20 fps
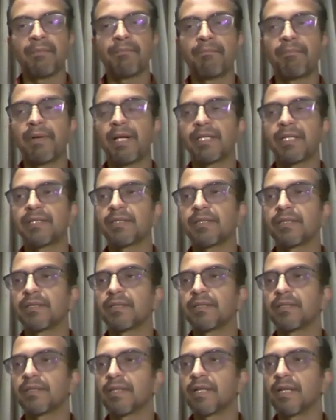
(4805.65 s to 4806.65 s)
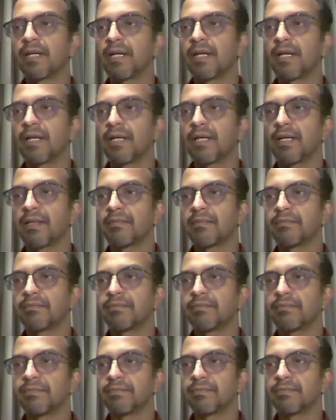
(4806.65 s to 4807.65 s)
but uh,
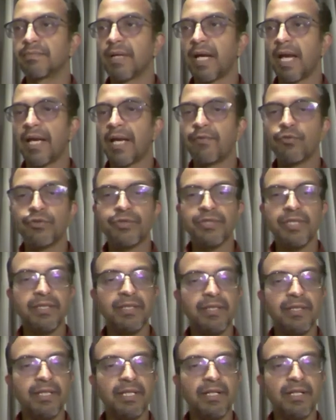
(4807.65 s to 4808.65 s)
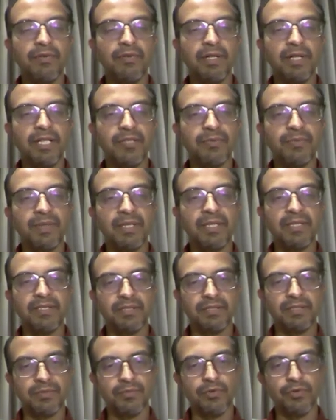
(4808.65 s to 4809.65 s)
I would say the real world experience
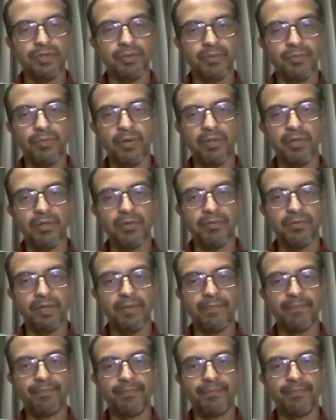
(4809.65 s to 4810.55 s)
is the most important one.